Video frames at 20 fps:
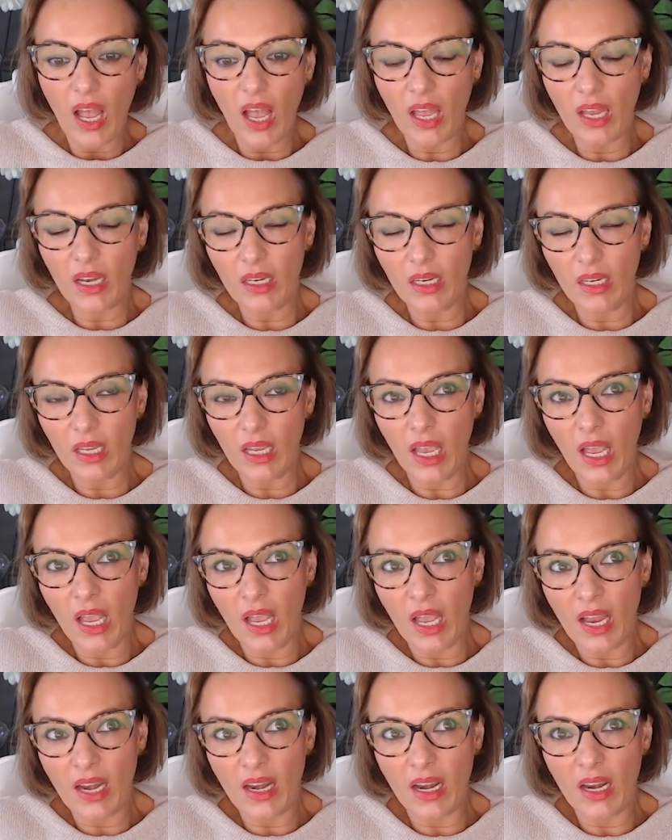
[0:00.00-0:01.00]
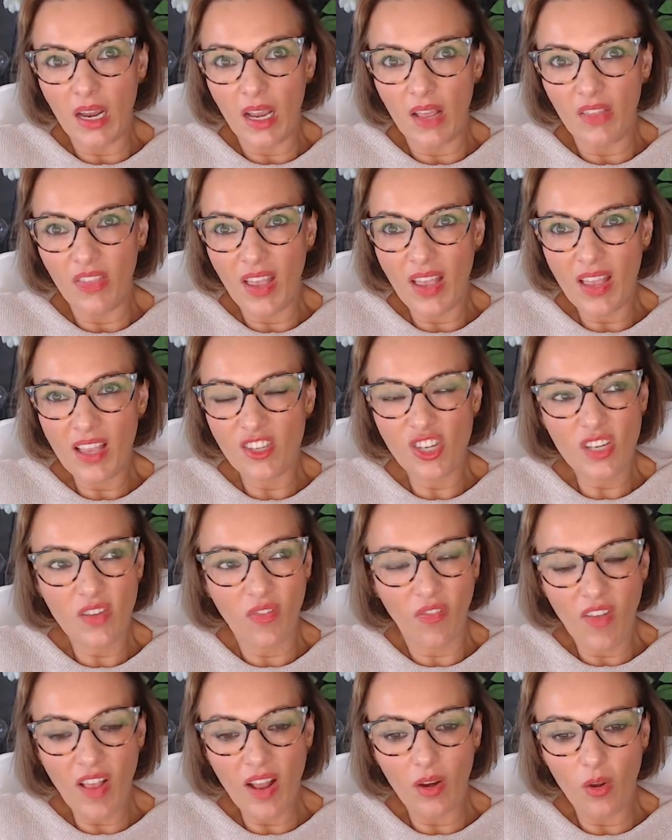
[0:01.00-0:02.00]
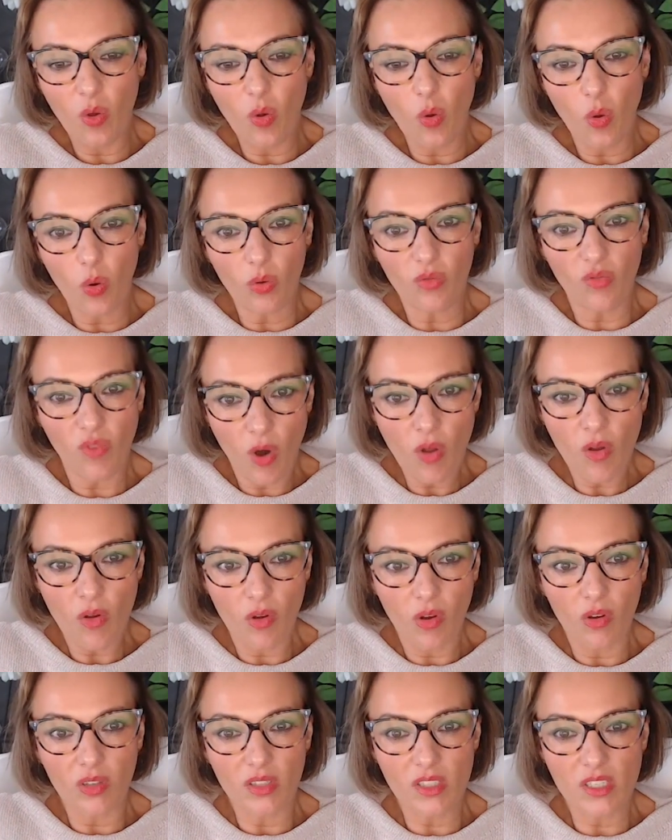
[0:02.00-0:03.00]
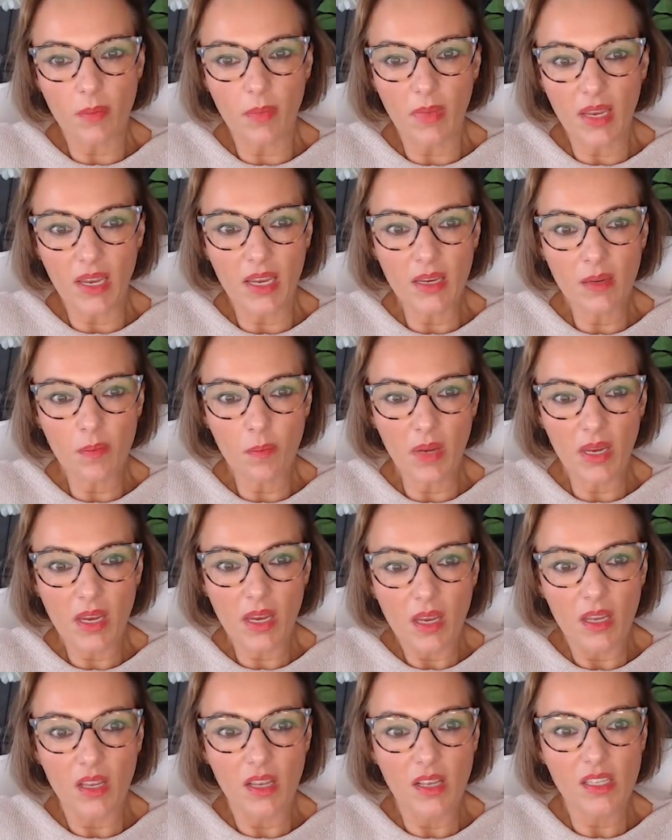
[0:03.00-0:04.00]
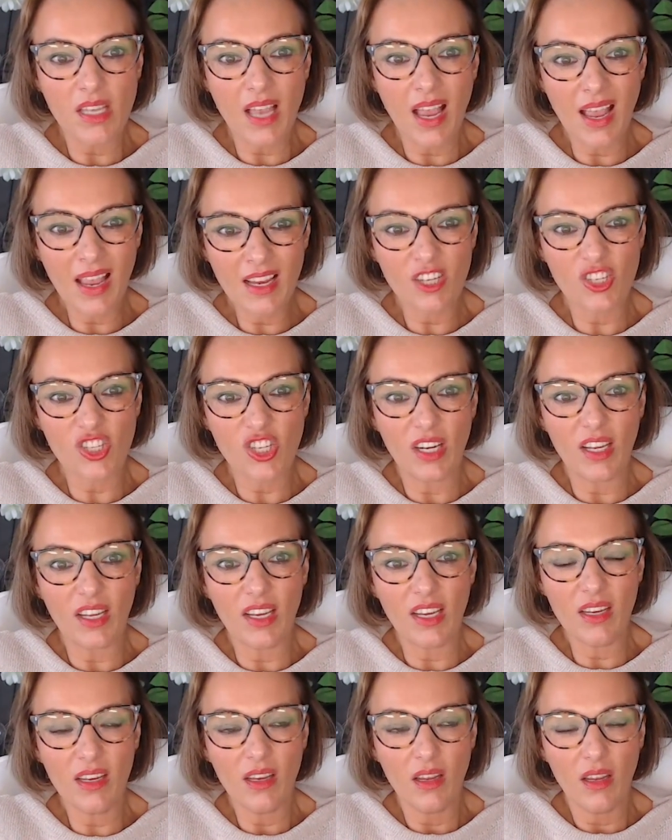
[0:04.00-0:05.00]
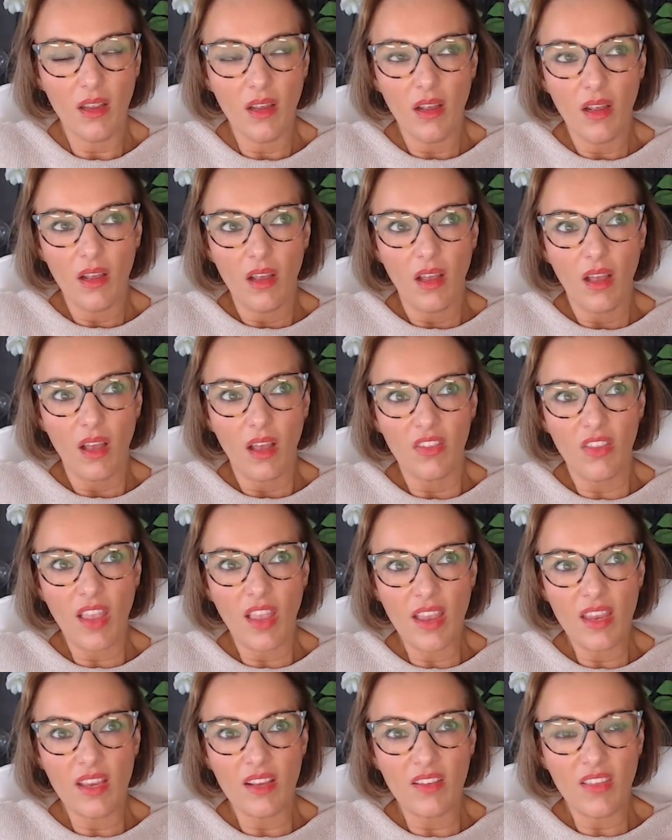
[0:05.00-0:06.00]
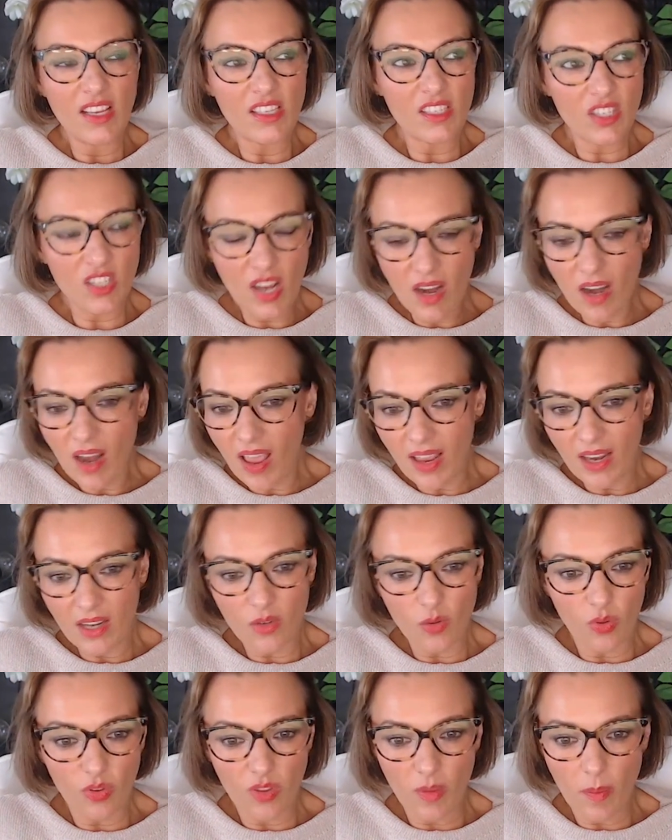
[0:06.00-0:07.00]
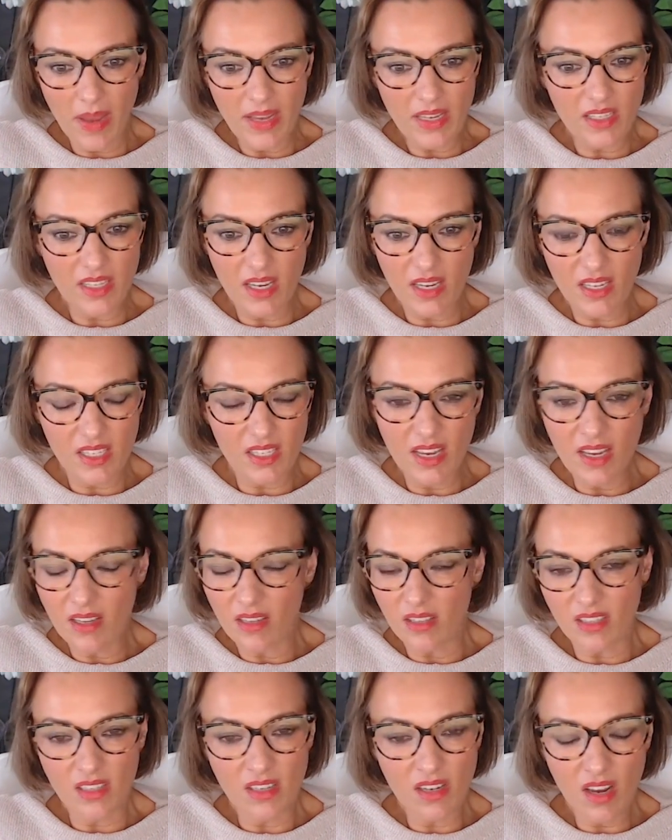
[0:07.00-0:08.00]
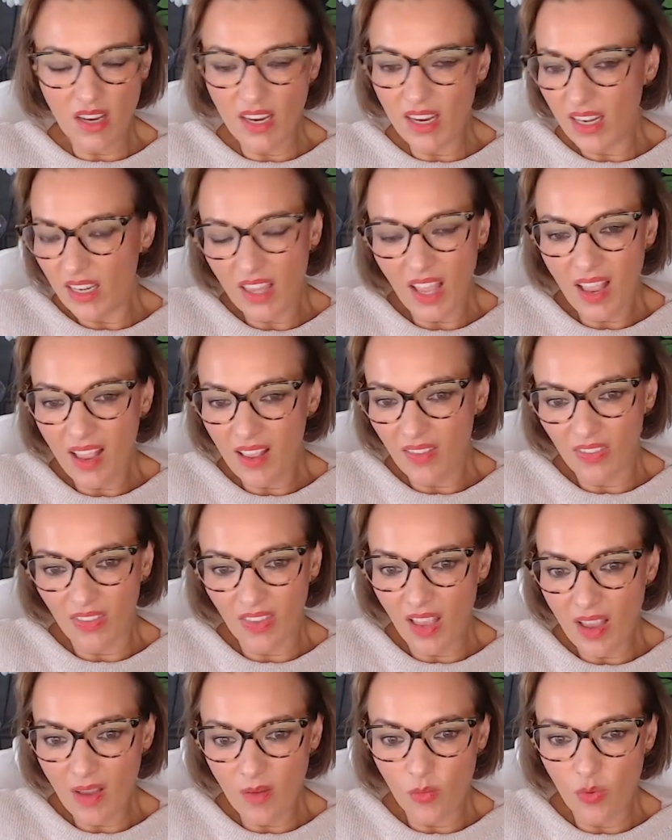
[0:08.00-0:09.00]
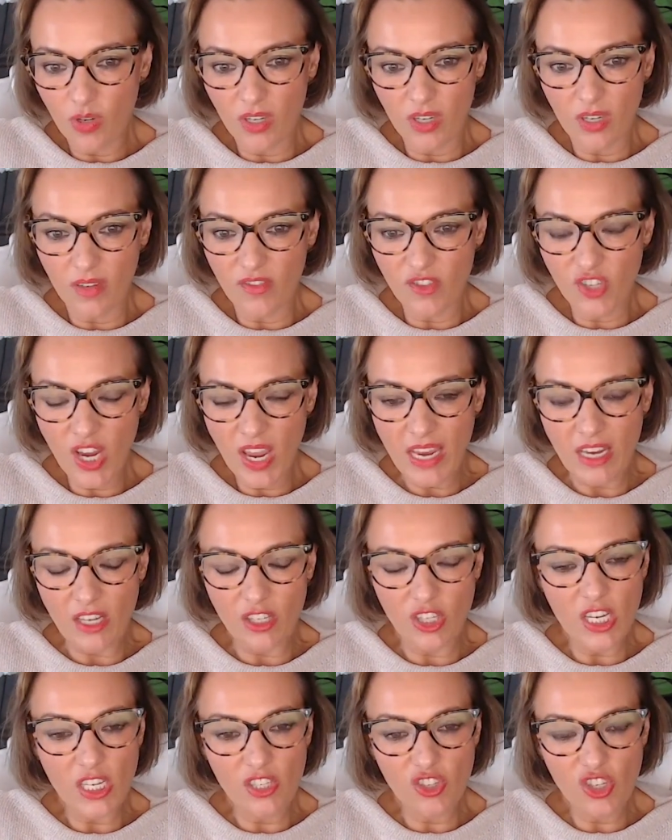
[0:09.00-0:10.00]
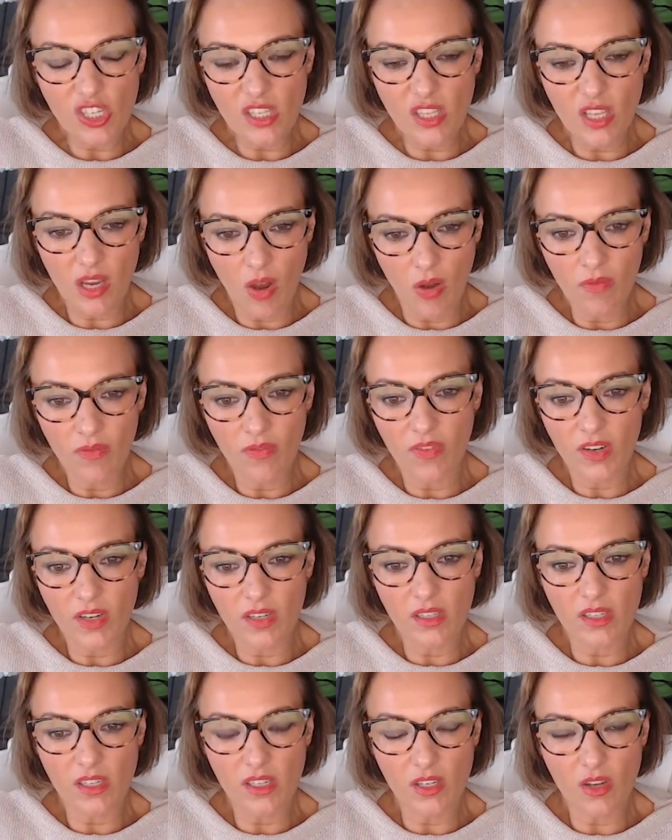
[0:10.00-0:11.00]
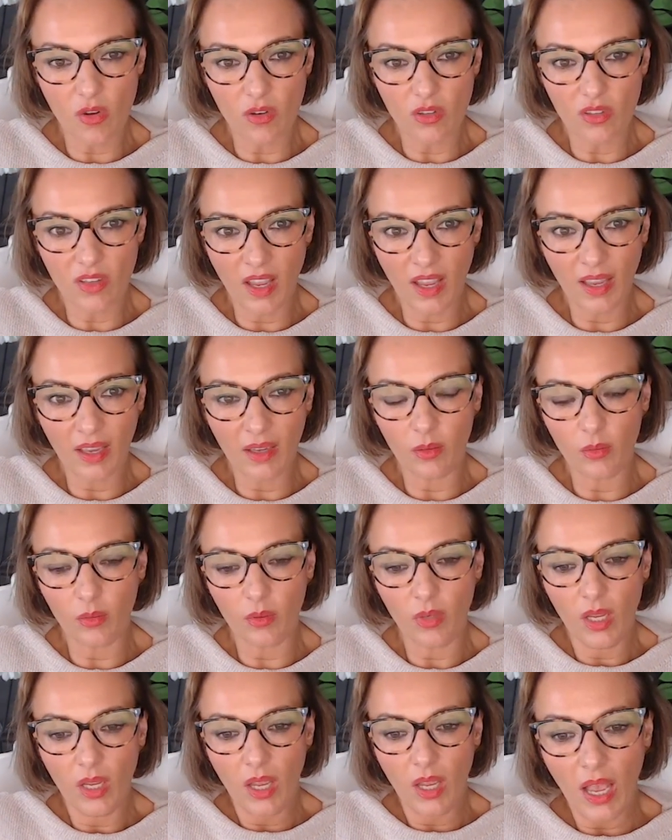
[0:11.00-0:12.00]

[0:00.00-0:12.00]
And and that just felt all wrong to me because actually they they still had all the basic skills. No, it, that that wouldn't have changed. It's just the confidence has gone down.